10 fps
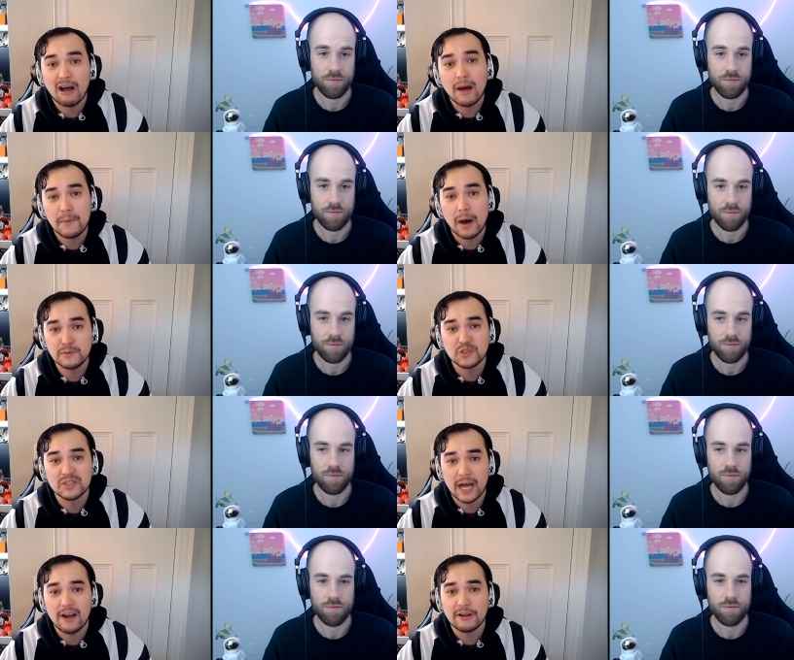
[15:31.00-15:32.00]
Speaker 1: top options
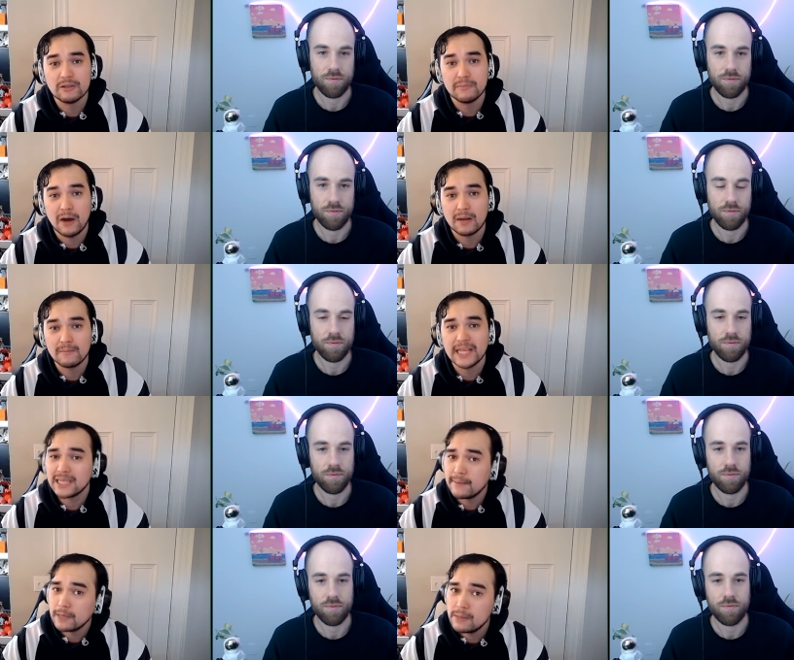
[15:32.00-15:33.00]
down here in the bottom lanes.
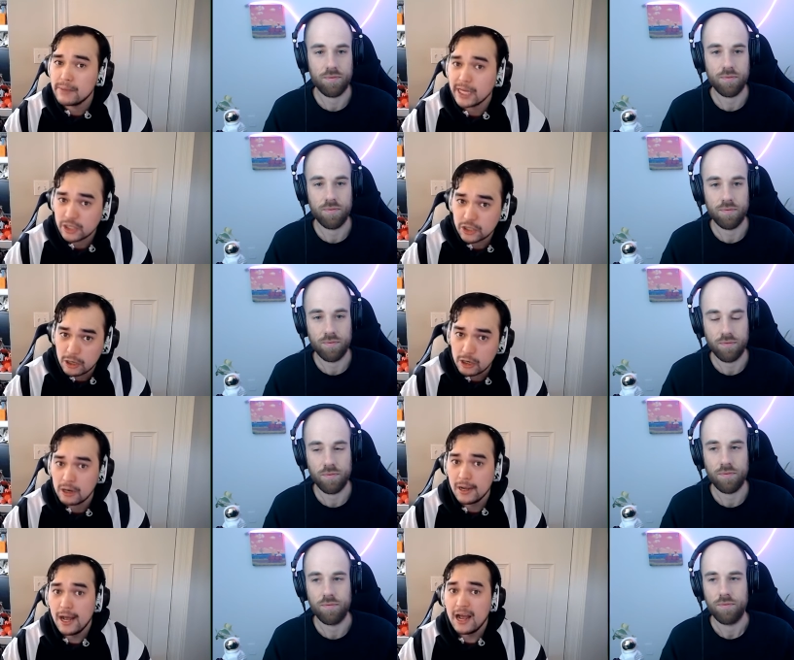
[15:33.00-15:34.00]
I'm going to make sure
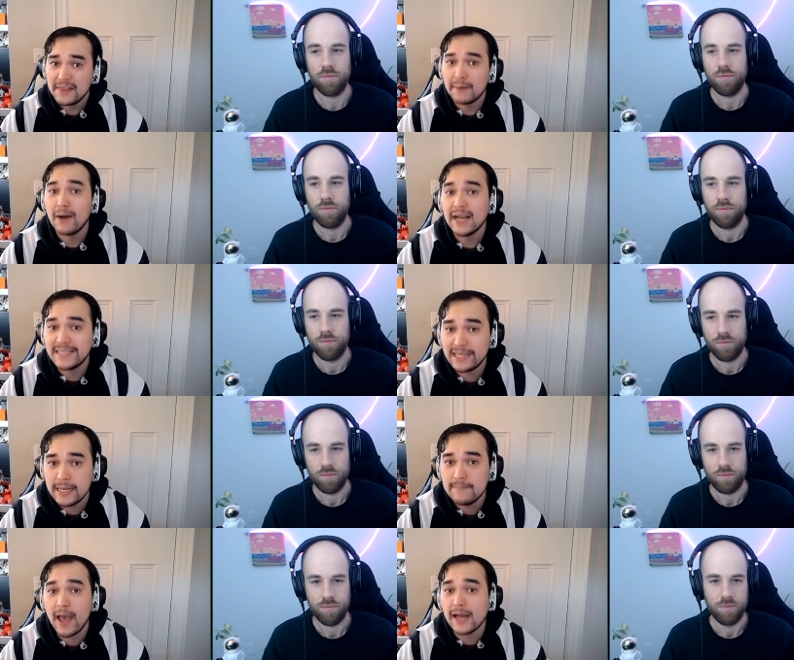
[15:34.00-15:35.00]
that my
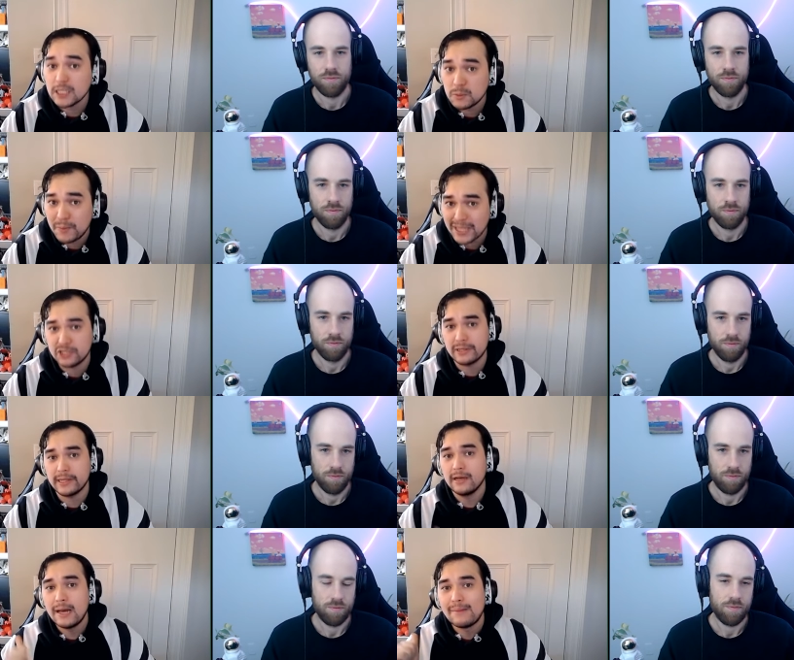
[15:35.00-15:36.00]
team and
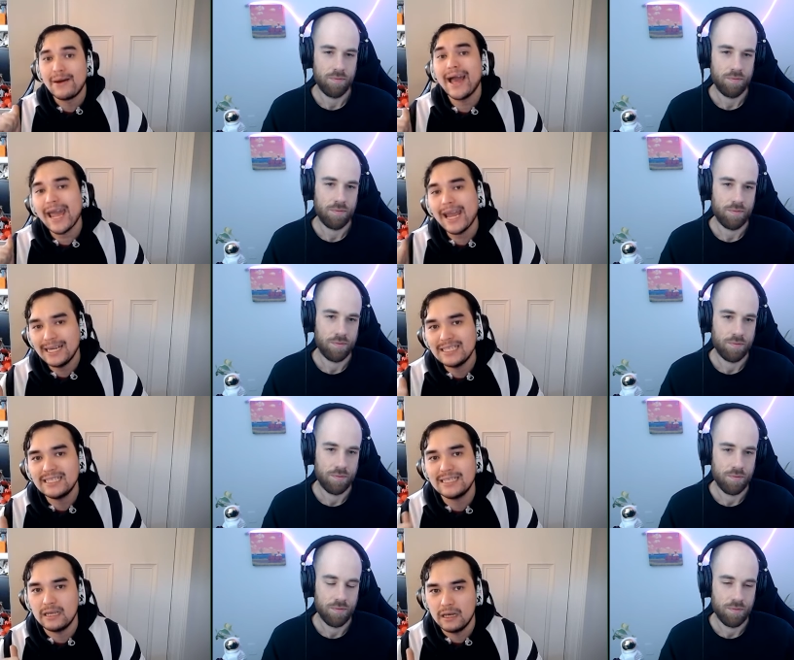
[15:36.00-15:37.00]
especially my
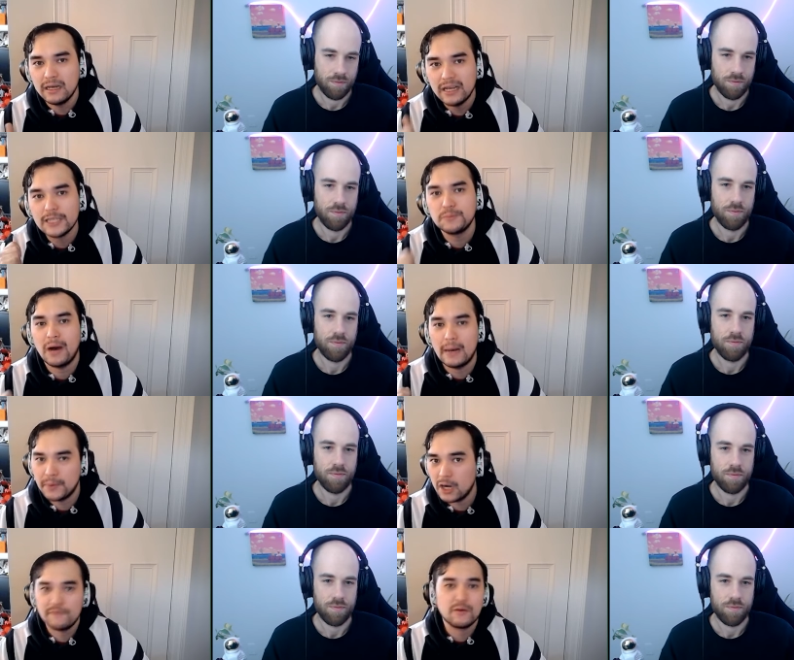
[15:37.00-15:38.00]
ADC is
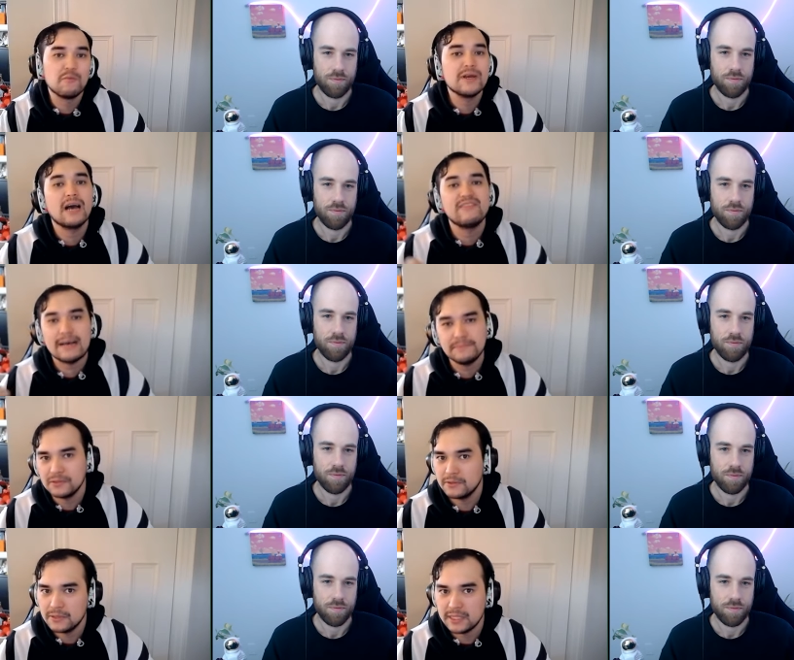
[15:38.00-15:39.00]
popping off. And we have
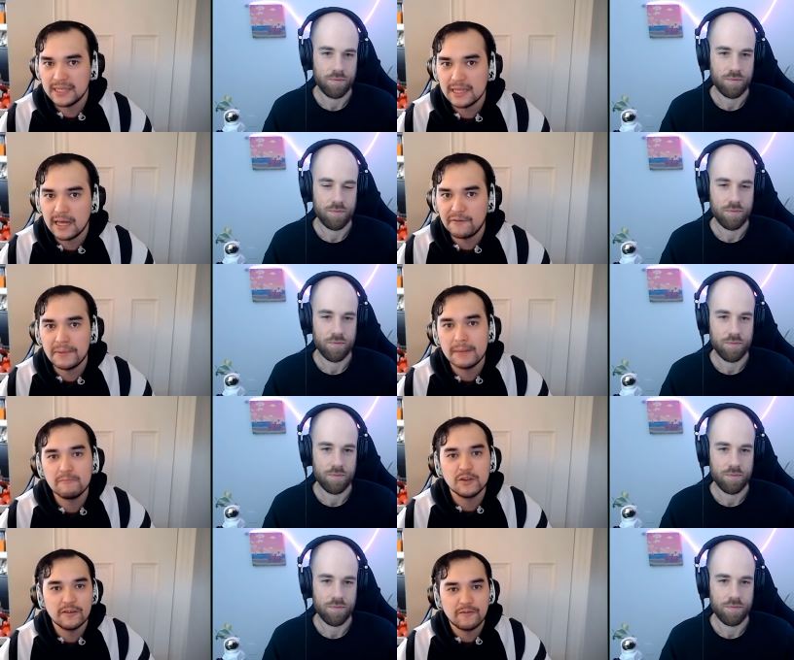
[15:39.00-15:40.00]
absolutely seen that from him
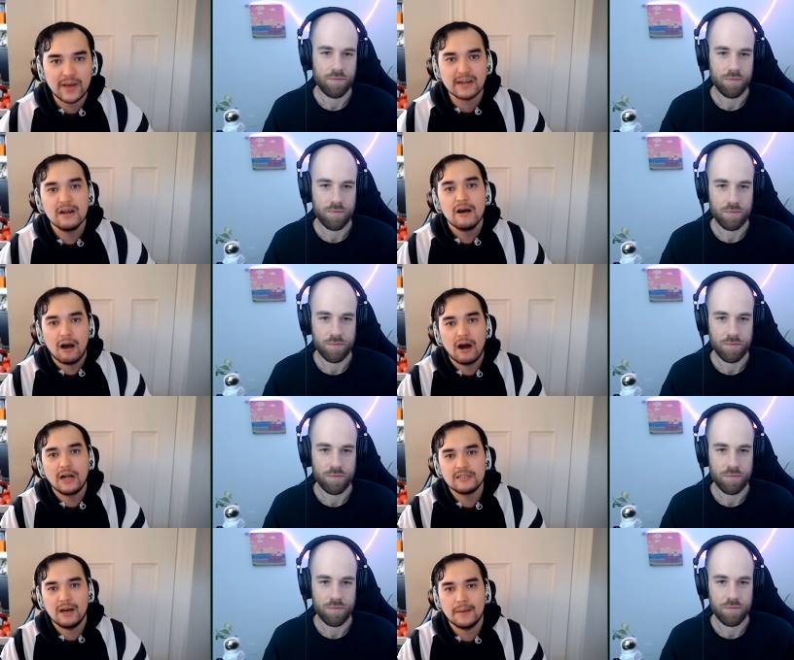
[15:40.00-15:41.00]
with the effect
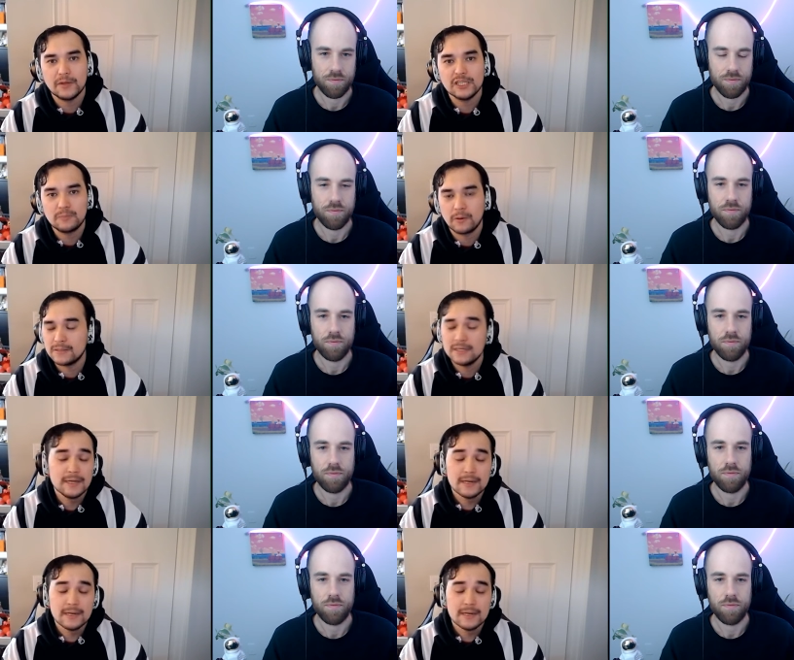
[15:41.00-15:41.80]
on top esports.